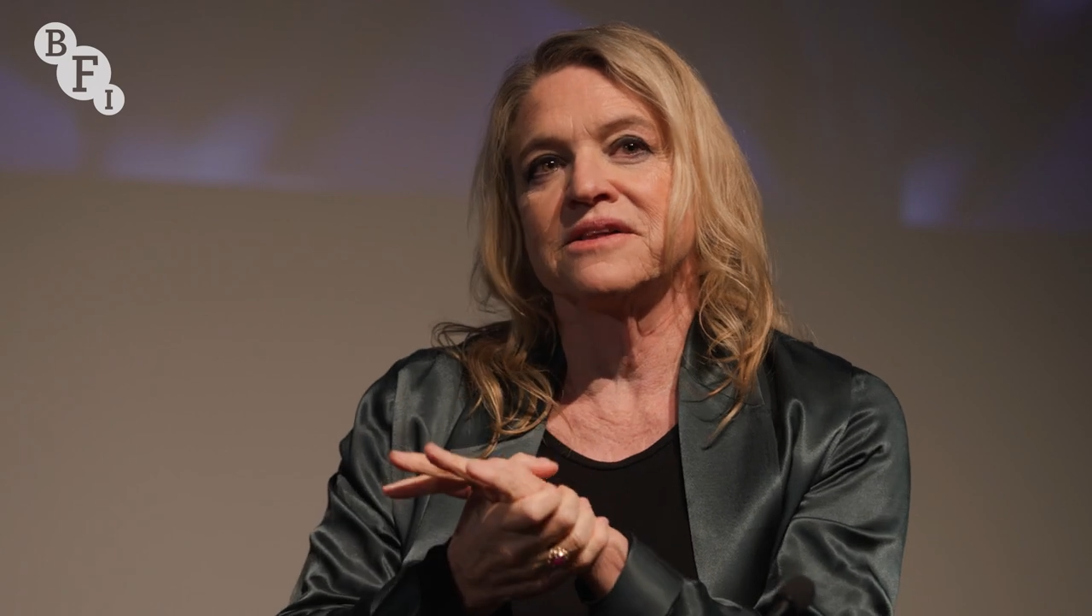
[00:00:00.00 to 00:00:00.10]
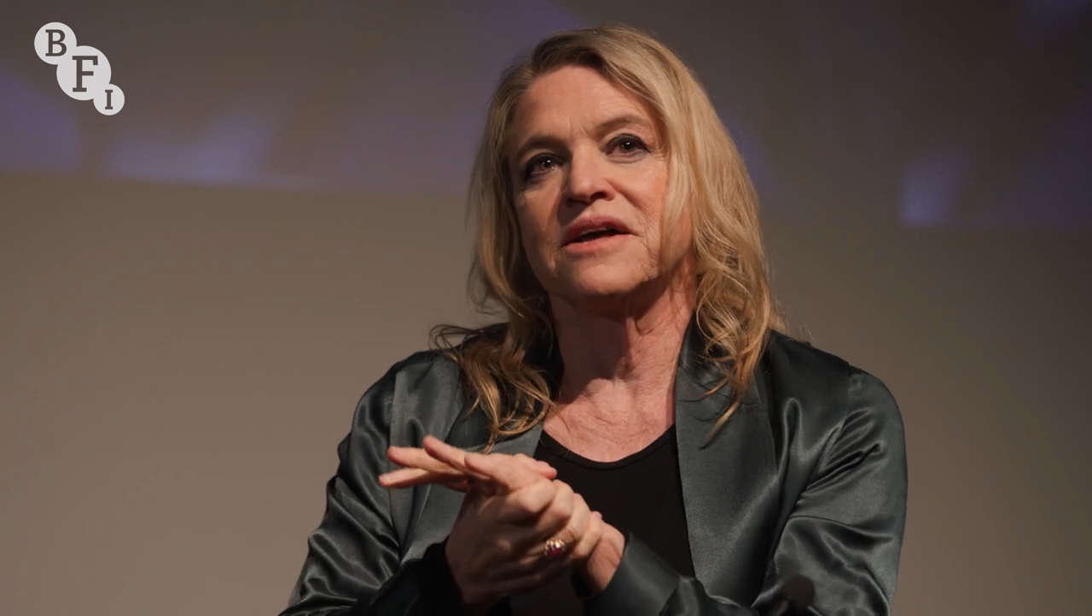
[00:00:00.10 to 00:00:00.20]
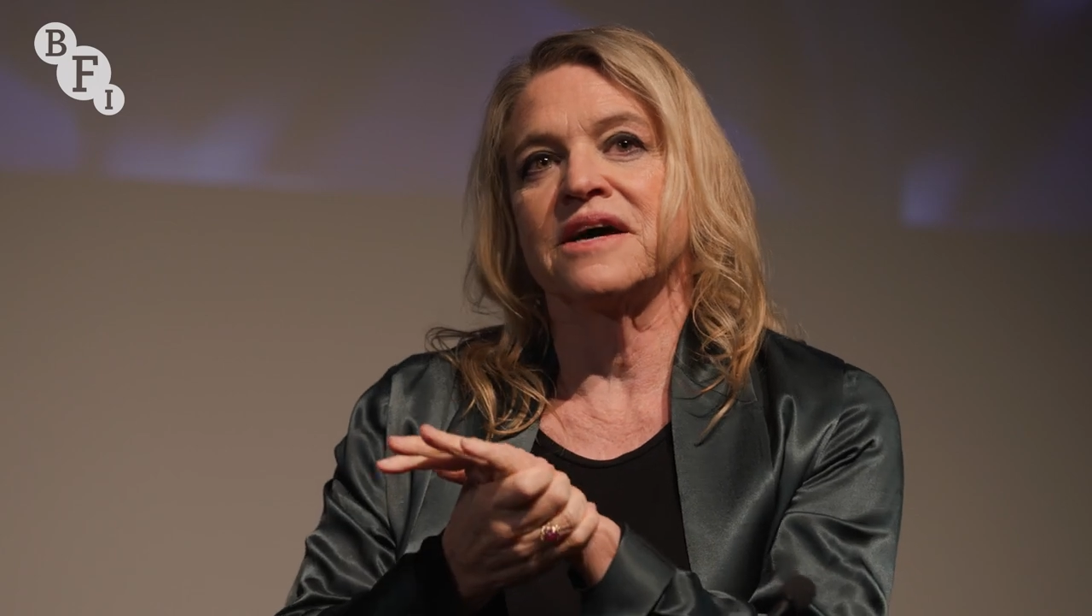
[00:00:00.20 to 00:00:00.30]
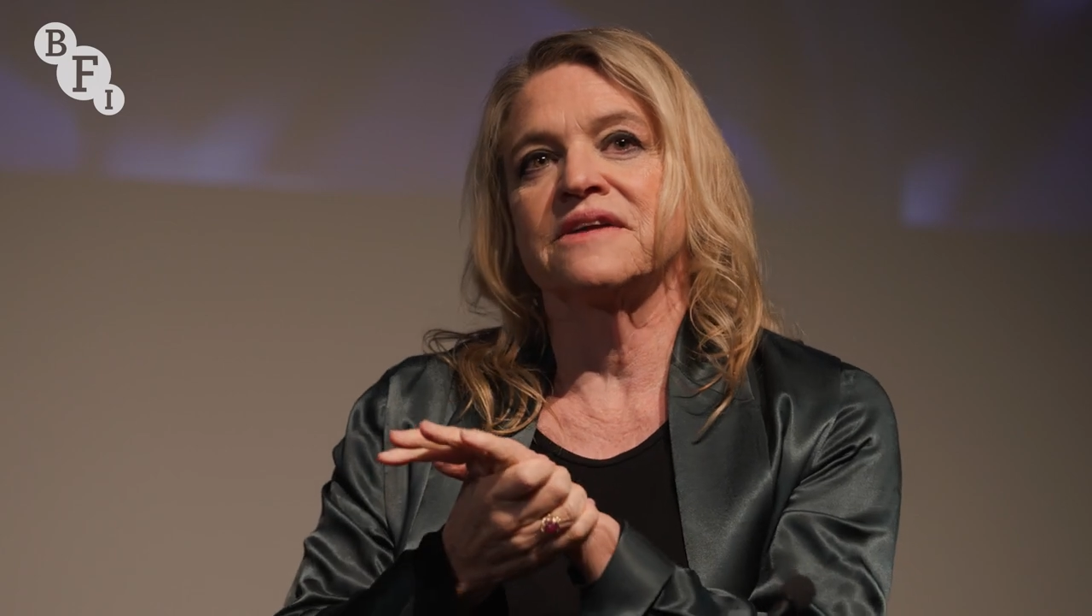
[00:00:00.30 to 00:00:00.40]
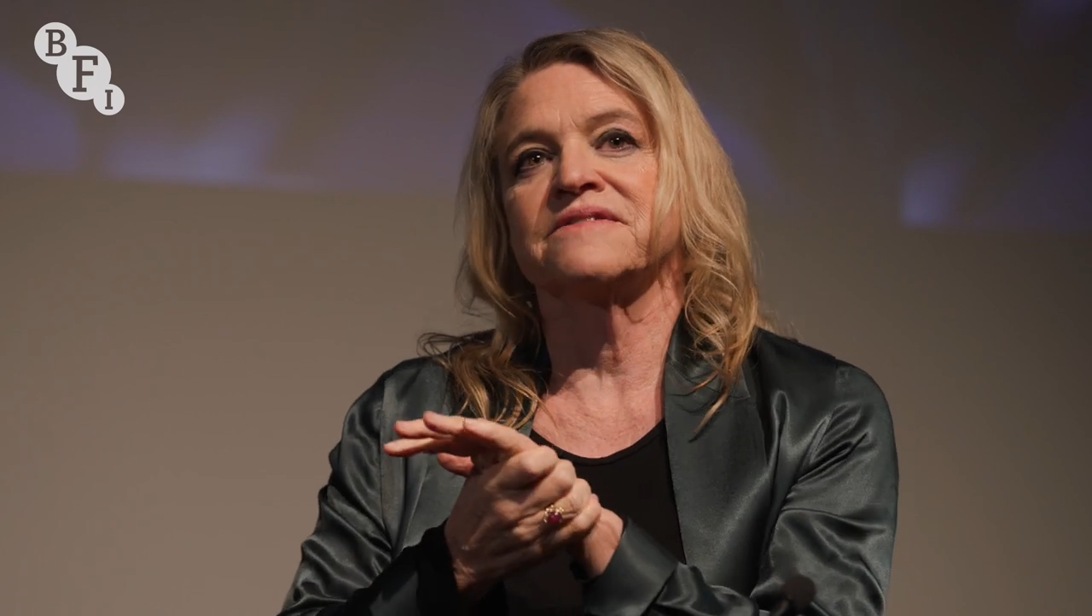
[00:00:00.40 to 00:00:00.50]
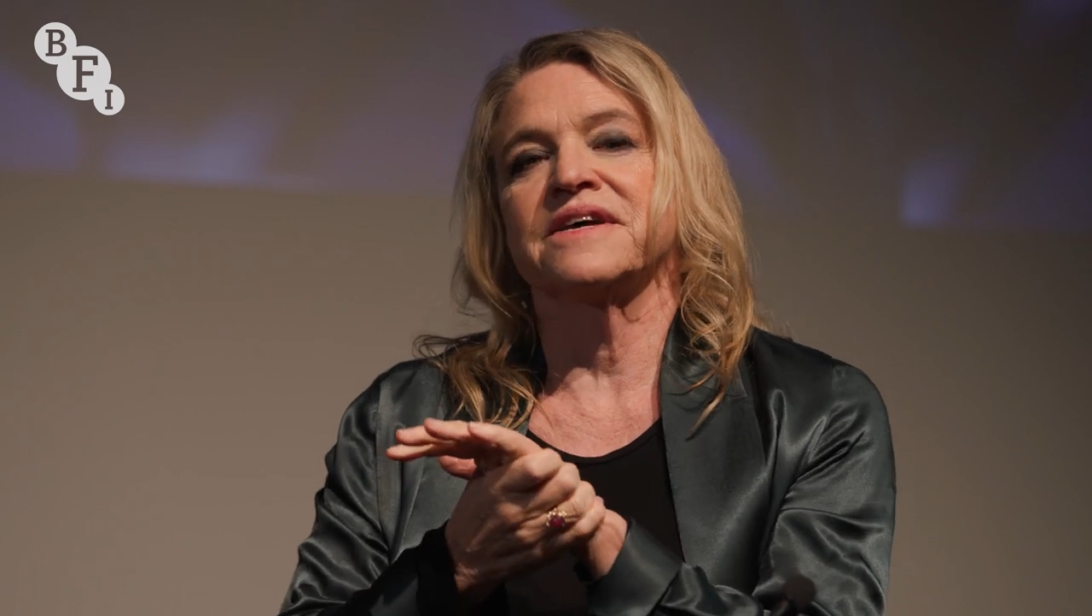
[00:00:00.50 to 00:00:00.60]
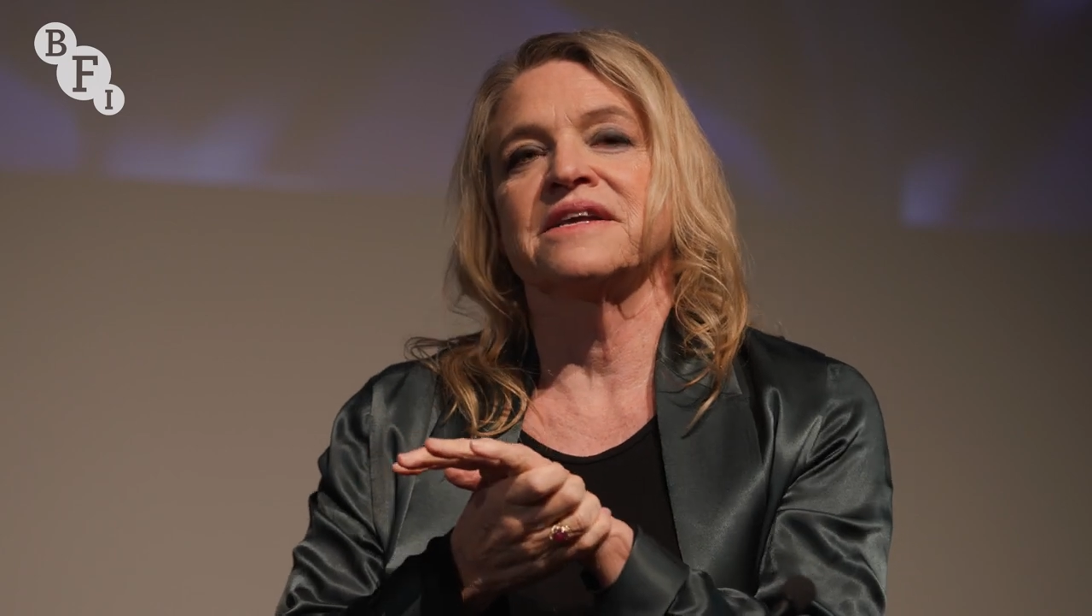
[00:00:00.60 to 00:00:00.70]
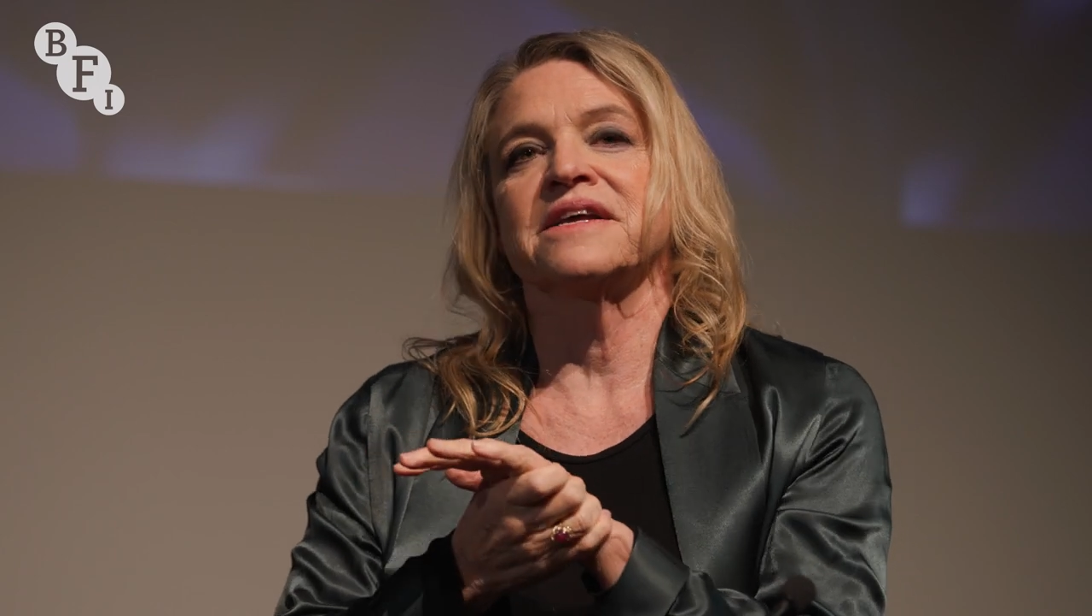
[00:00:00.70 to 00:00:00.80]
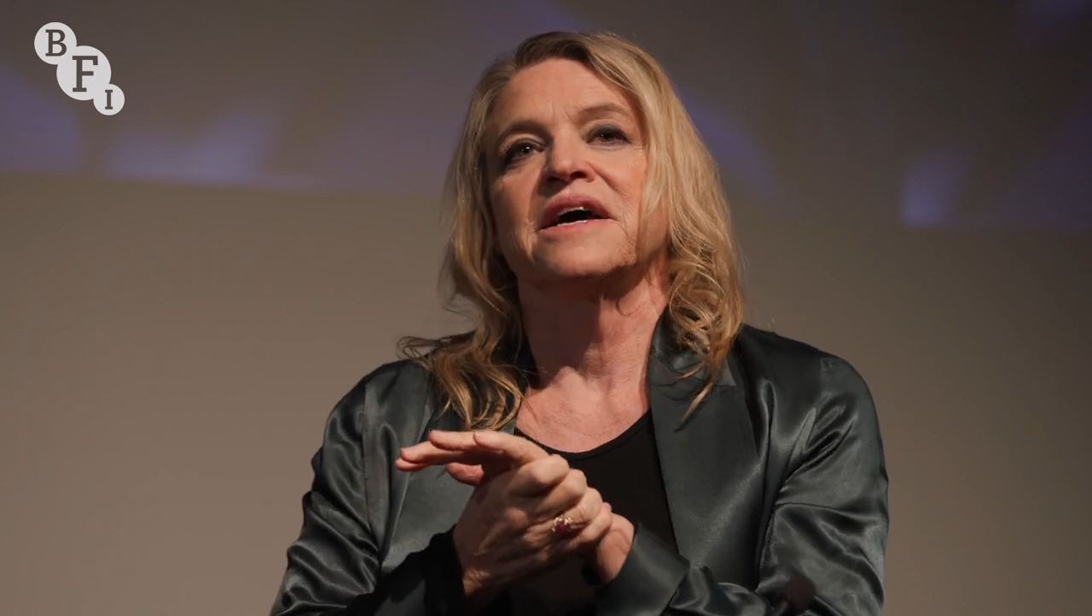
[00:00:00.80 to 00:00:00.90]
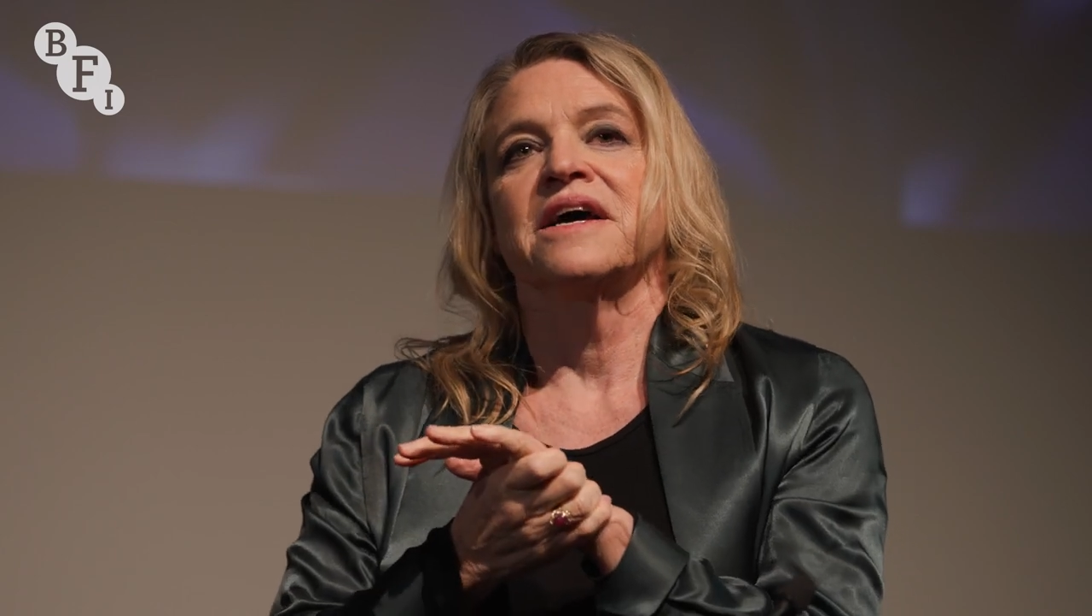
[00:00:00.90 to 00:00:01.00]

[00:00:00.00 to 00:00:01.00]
a lot is that,